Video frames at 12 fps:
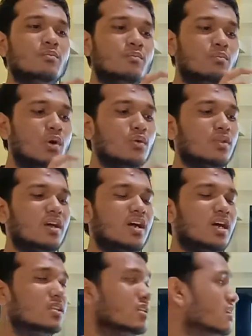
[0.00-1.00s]
both
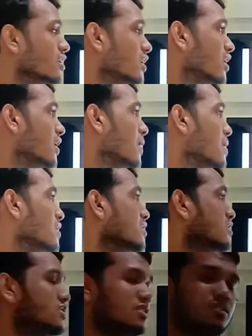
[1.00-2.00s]
the
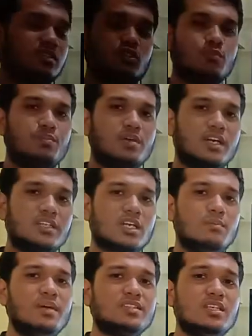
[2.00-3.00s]
supercritical
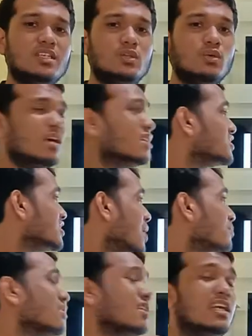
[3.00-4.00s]
mass into a
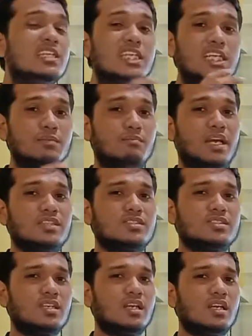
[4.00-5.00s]
subcritical mass.
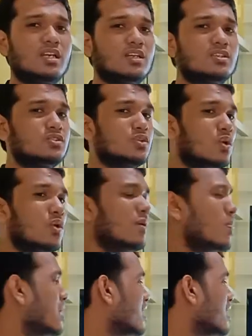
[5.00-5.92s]
So